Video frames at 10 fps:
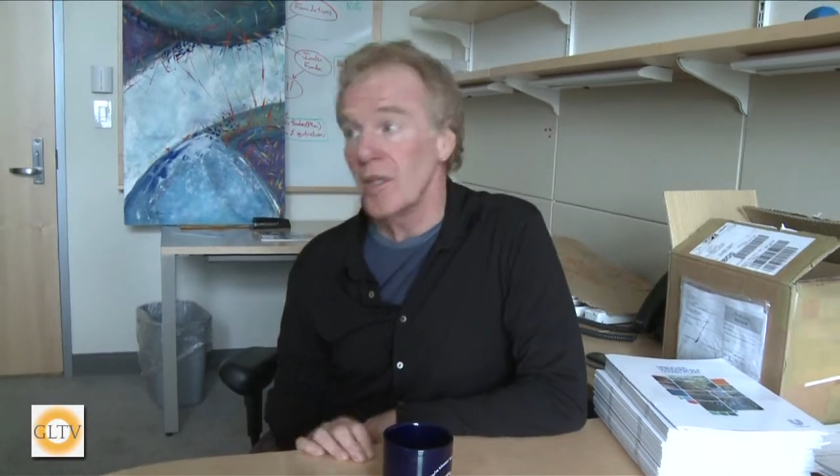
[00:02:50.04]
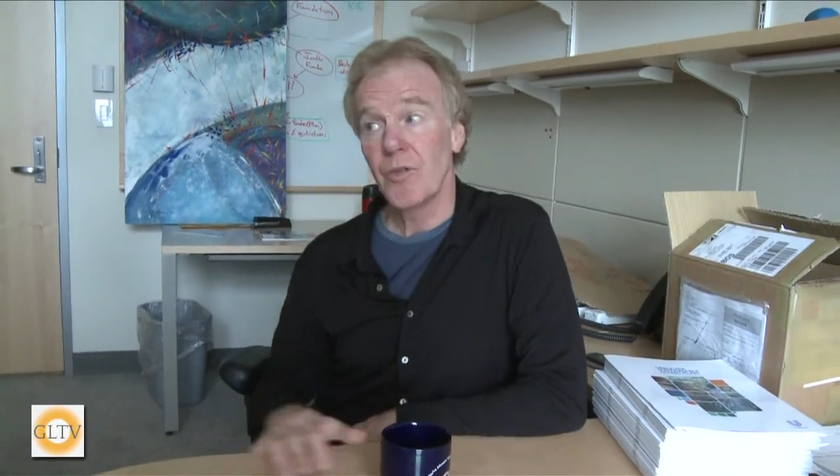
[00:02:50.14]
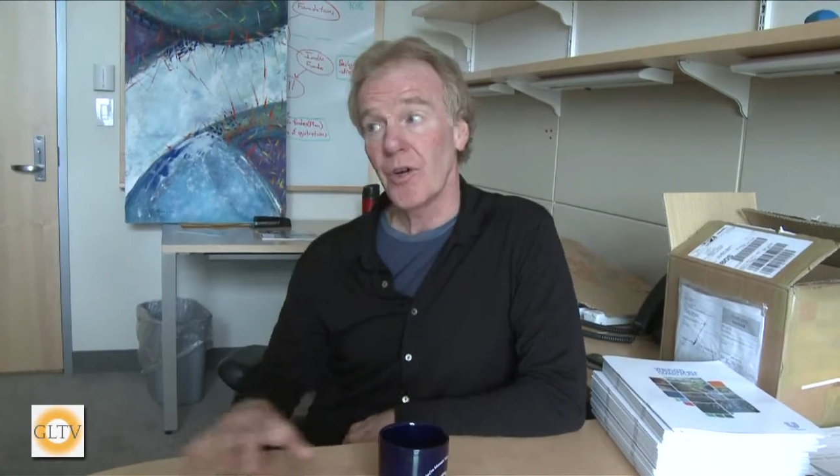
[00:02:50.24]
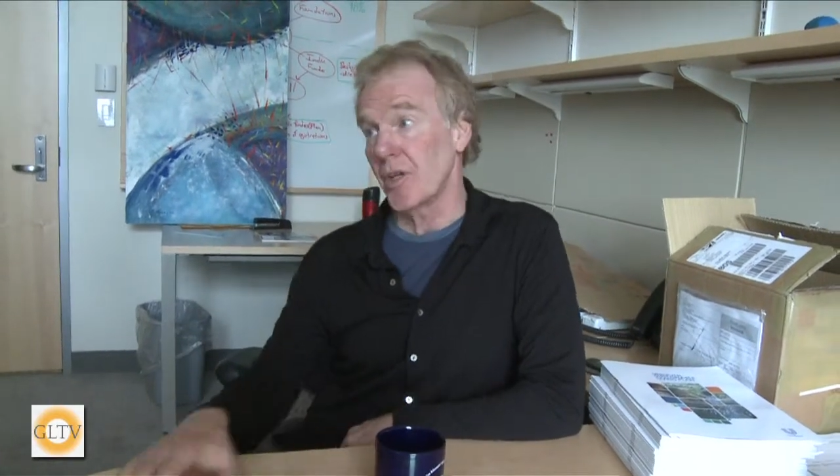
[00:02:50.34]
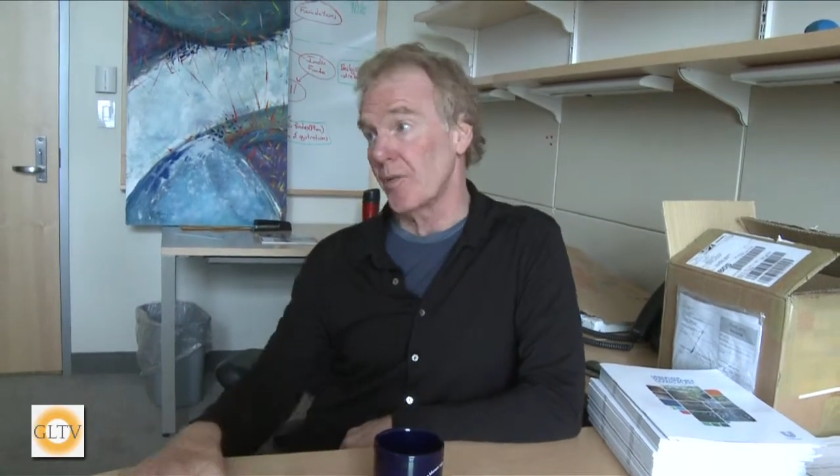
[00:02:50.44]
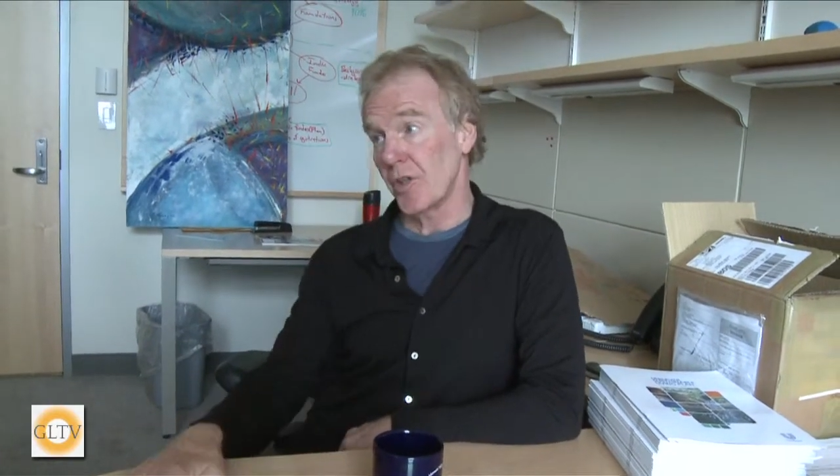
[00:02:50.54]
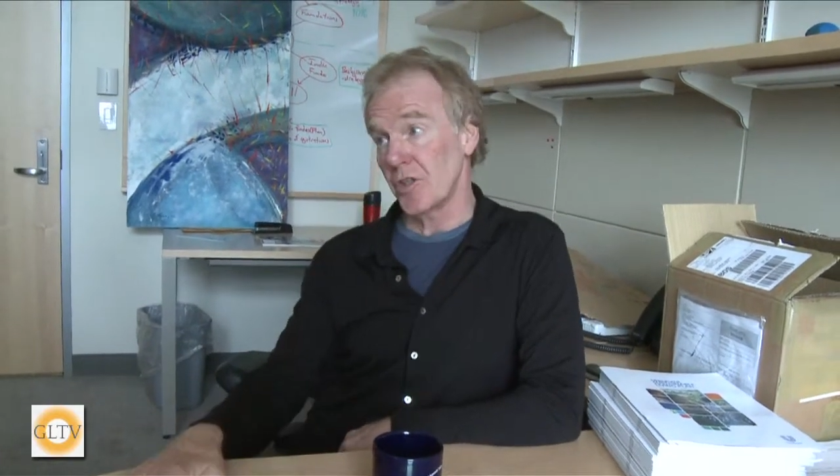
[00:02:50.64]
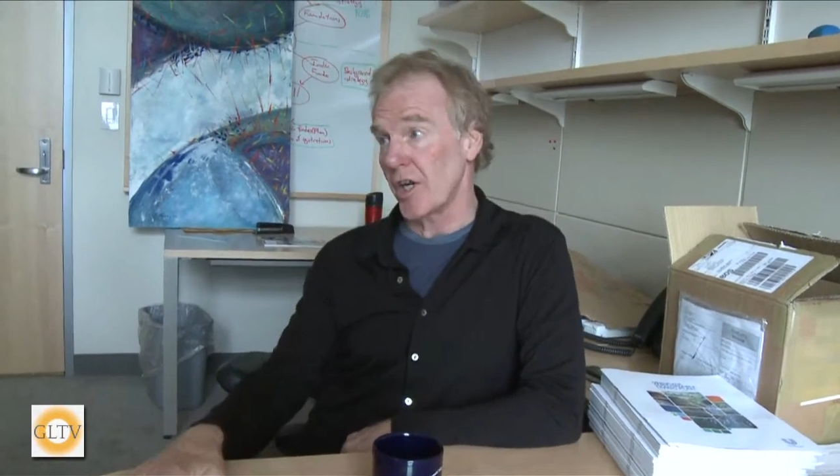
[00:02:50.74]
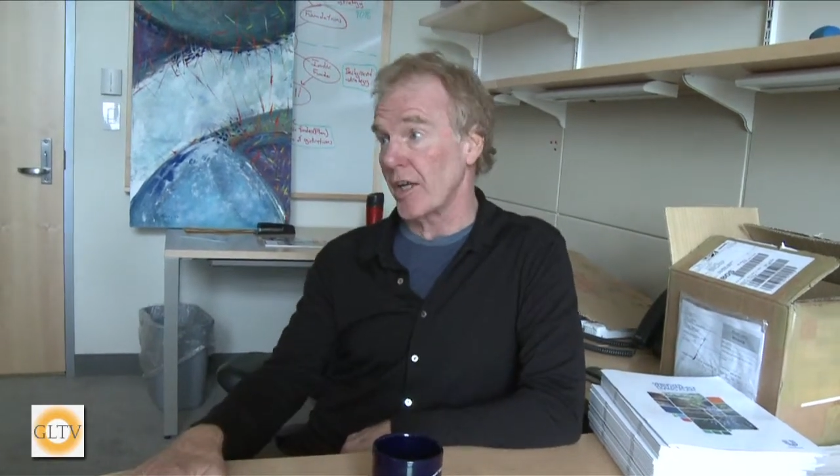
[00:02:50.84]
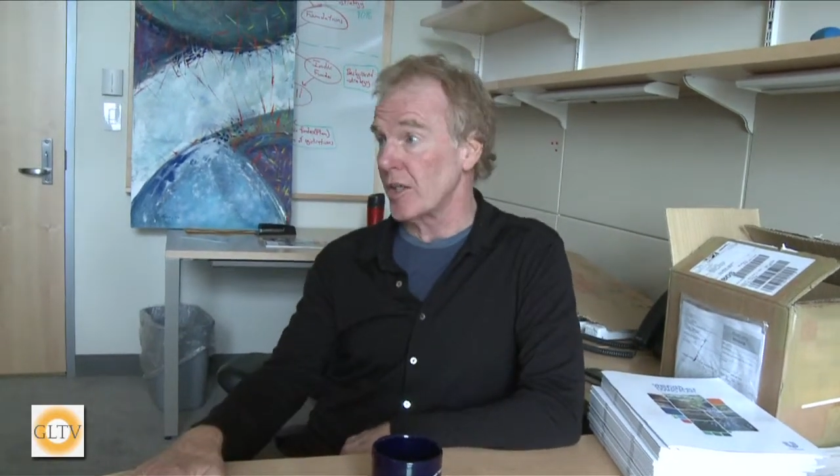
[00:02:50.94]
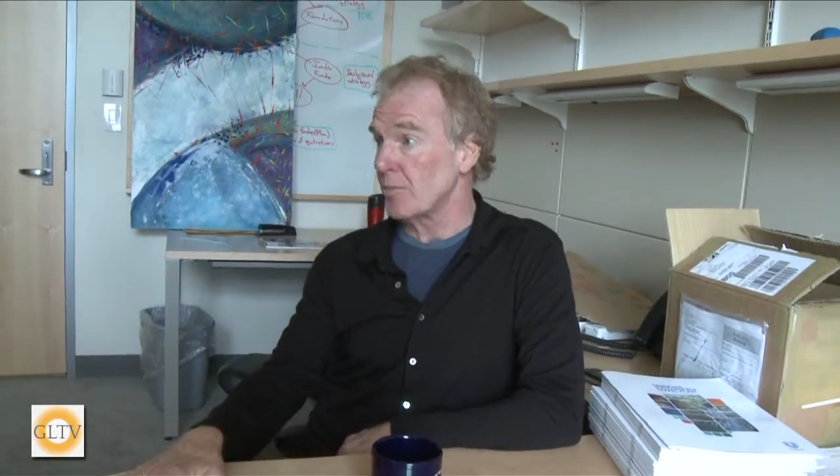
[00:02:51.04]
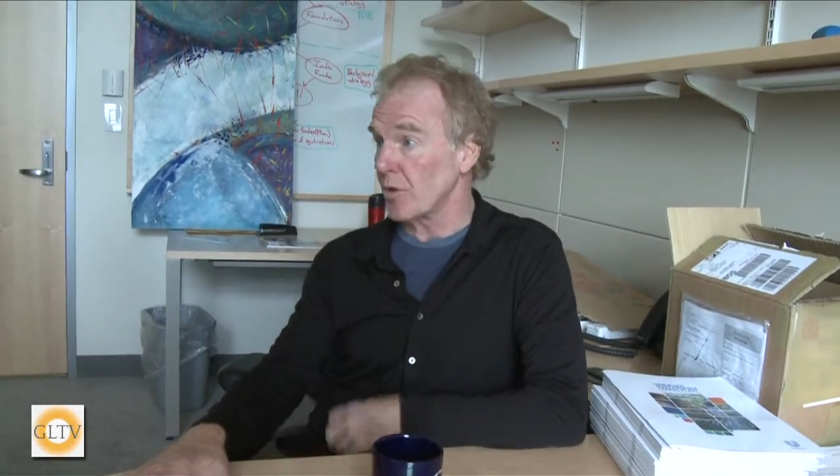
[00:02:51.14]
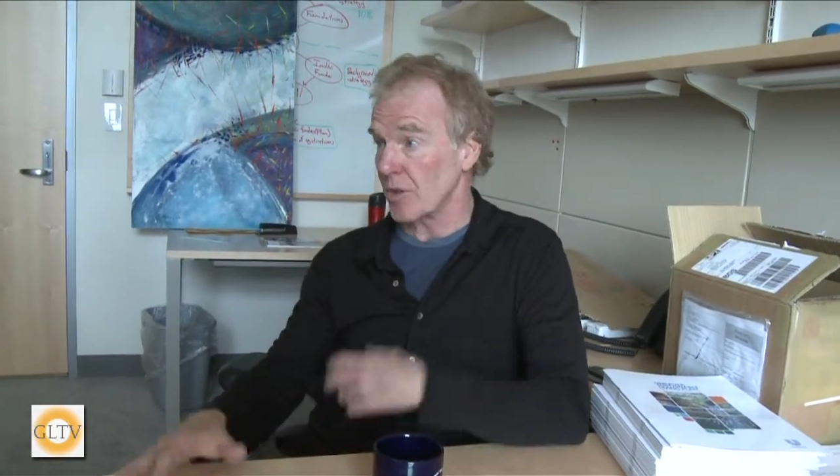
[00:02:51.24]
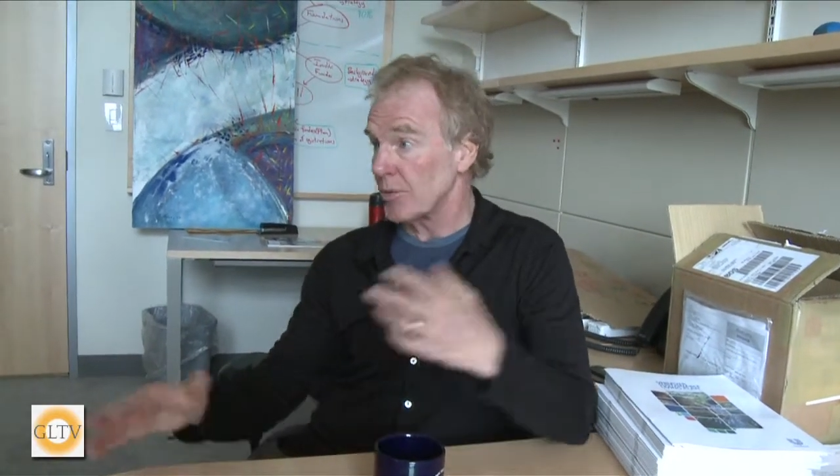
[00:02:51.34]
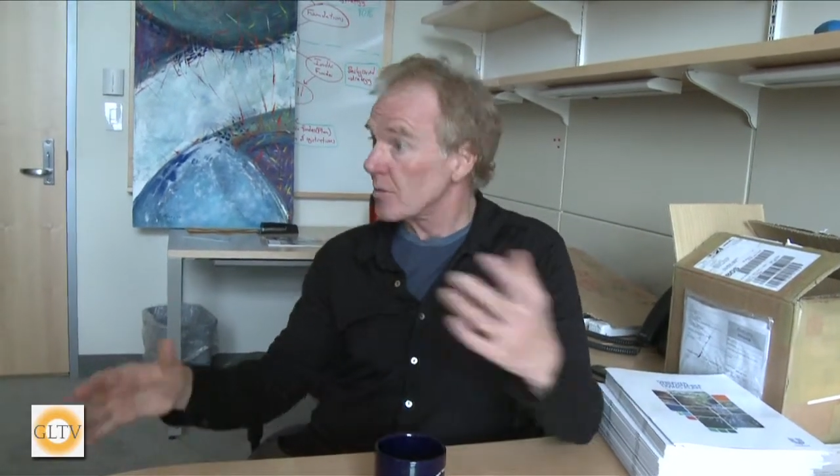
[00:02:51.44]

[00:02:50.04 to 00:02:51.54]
Is very different than Chinese Buddhism.